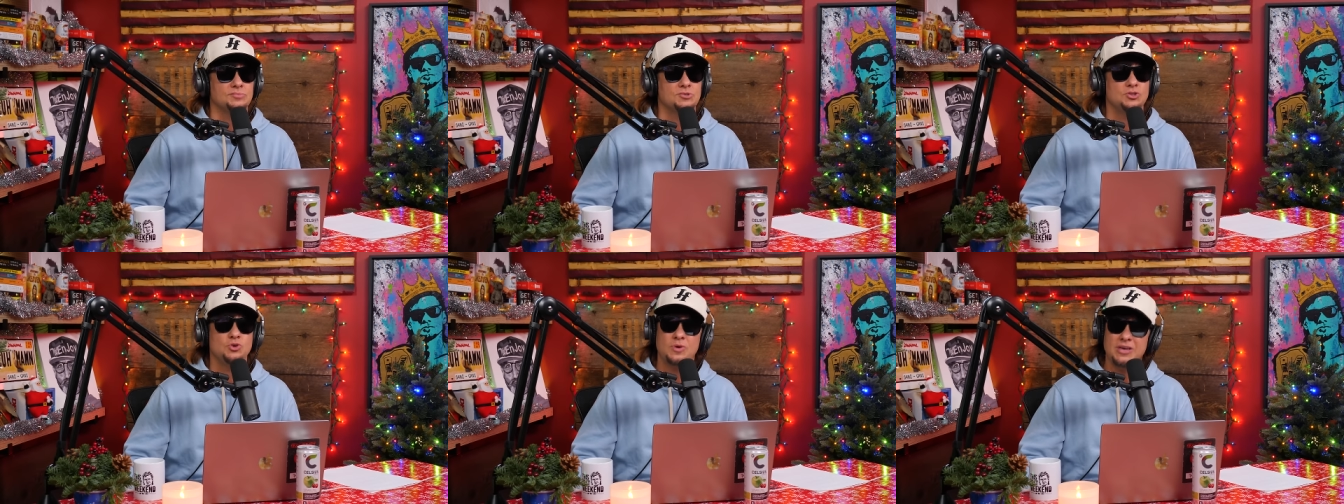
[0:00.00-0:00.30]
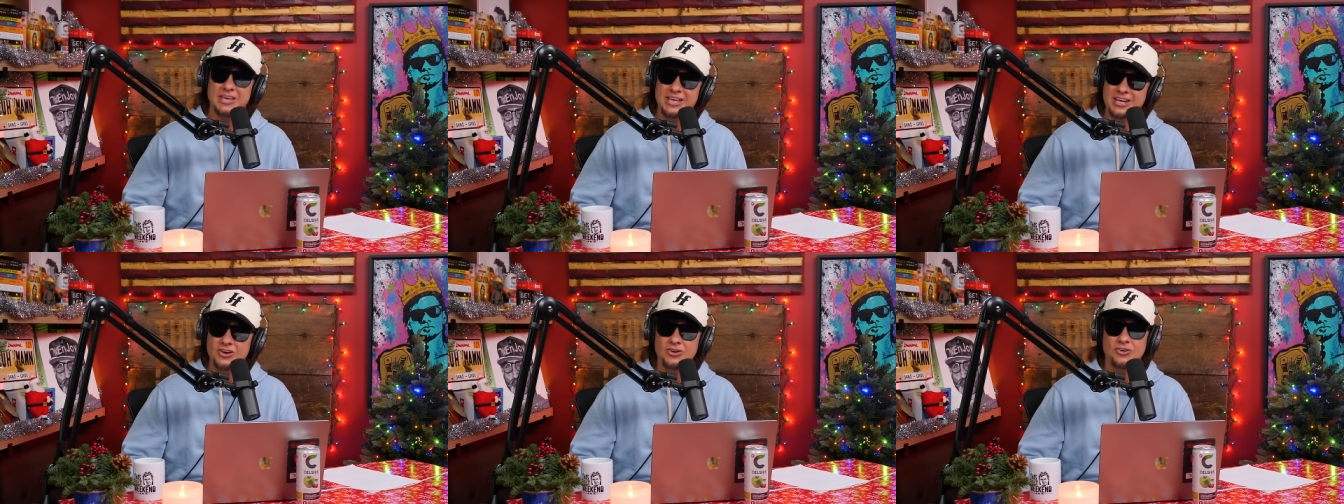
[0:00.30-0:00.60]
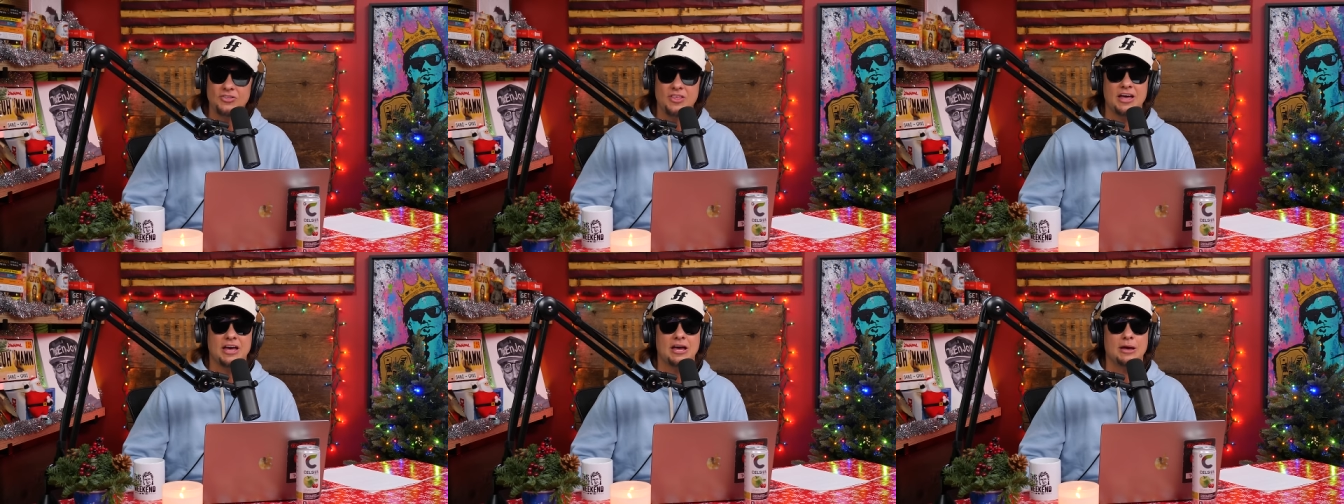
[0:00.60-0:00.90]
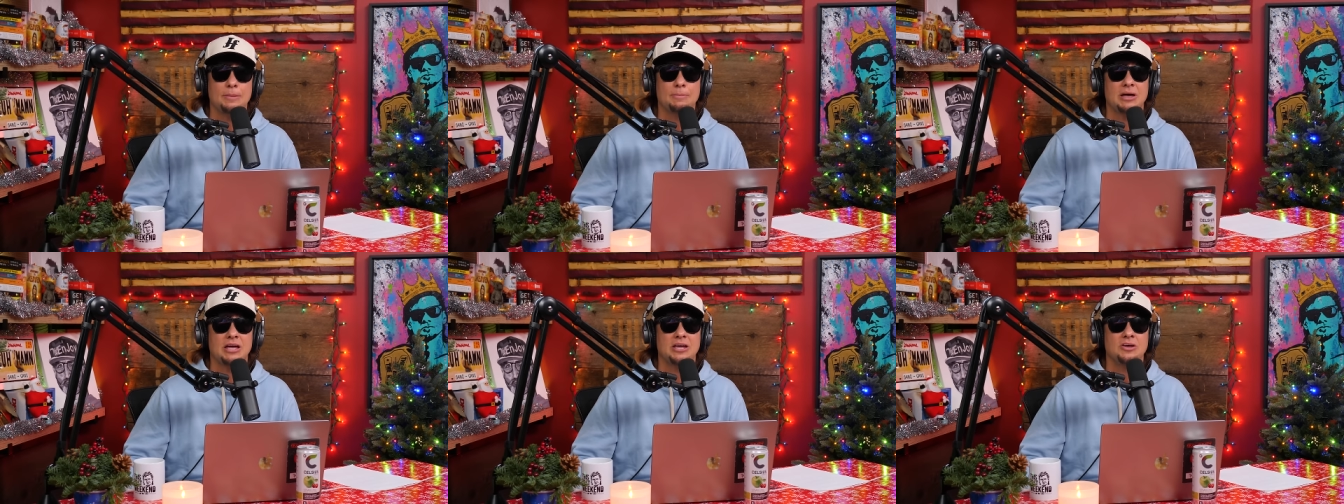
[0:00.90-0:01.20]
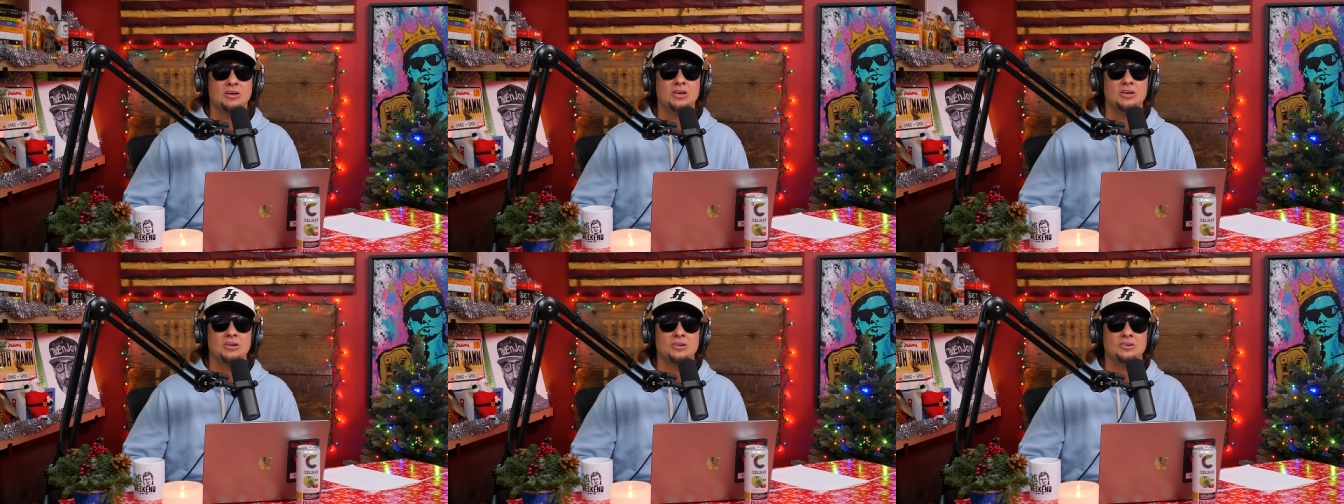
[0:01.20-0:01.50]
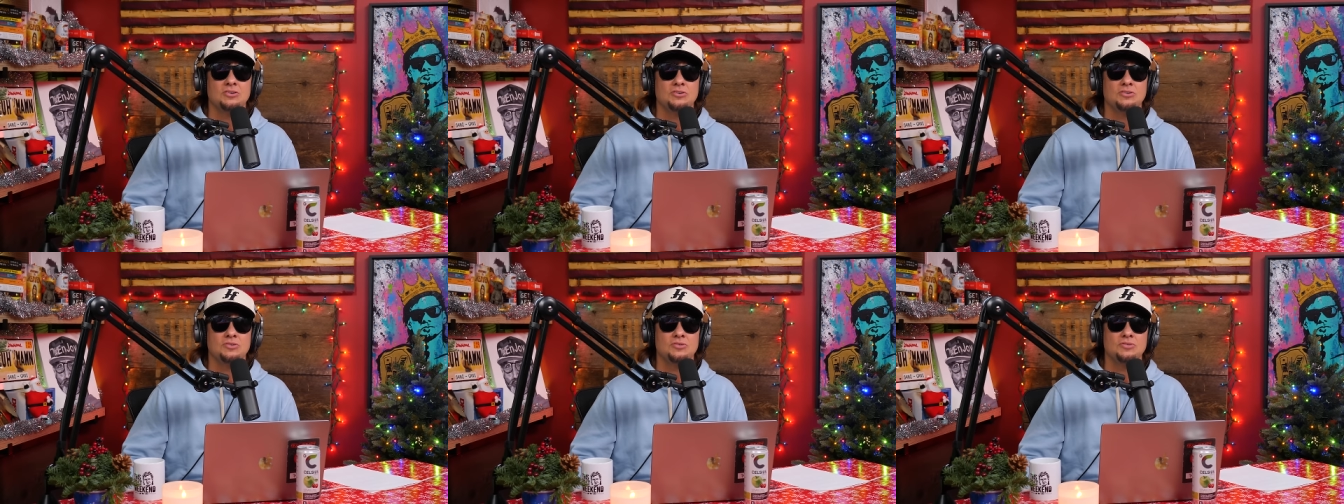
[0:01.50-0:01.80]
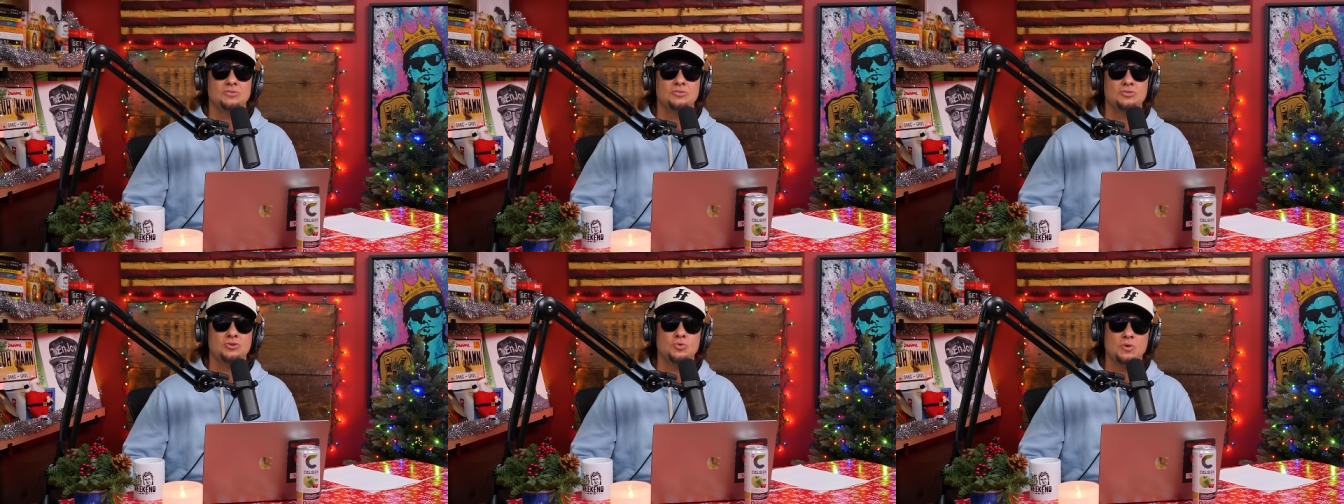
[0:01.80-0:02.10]
You hear that, man
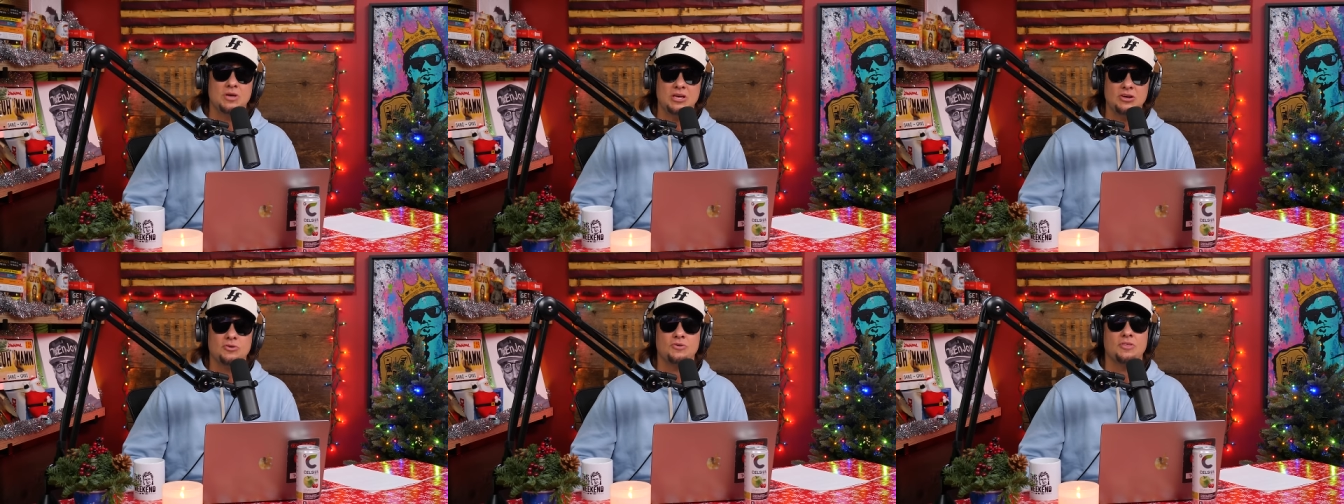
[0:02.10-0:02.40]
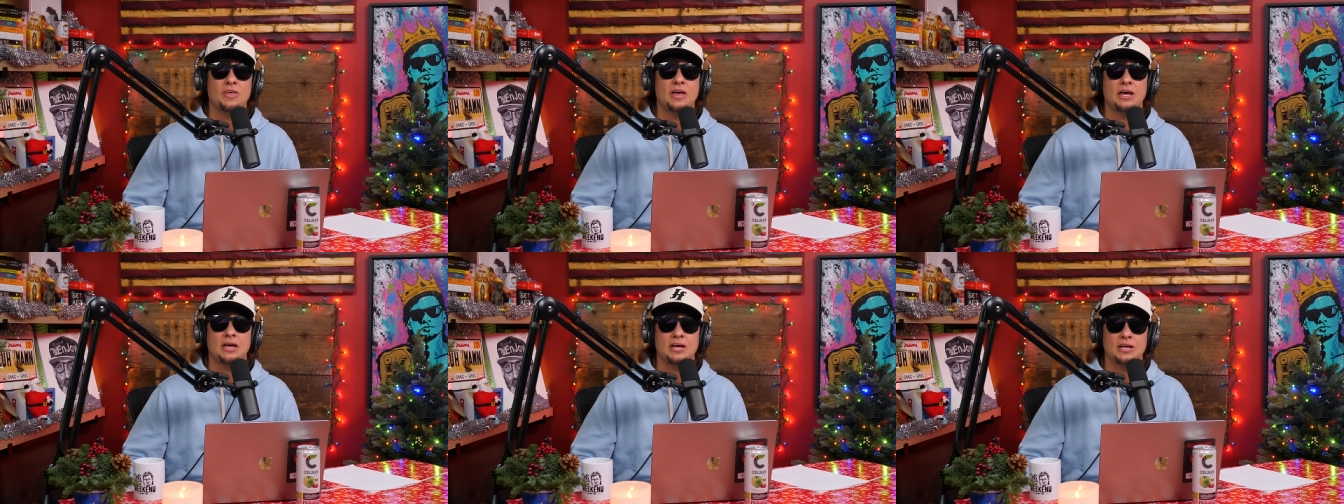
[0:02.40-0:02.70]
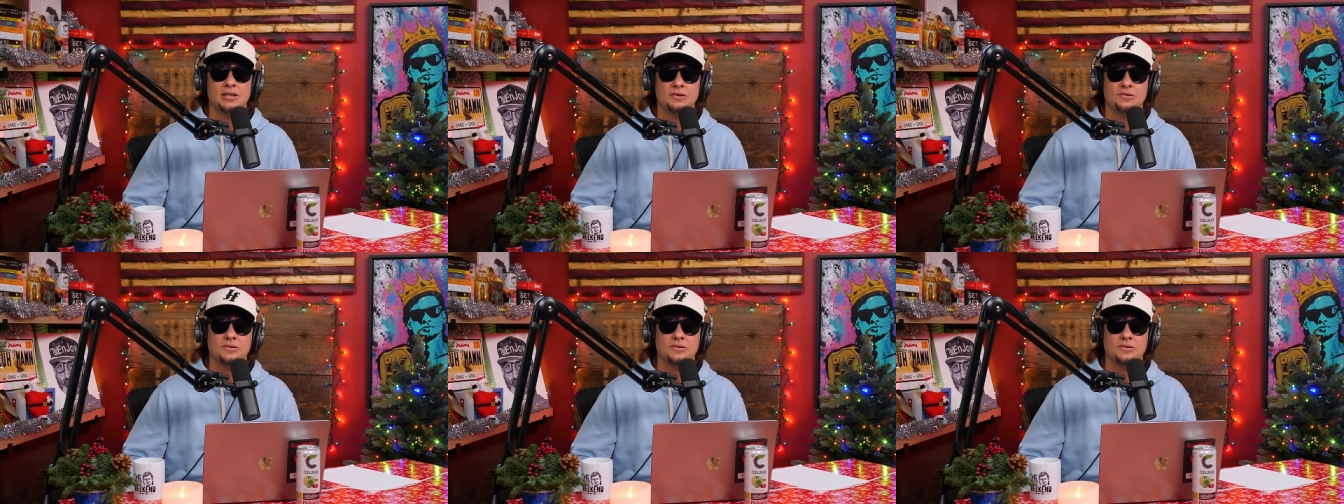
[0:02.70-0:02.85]
you hear that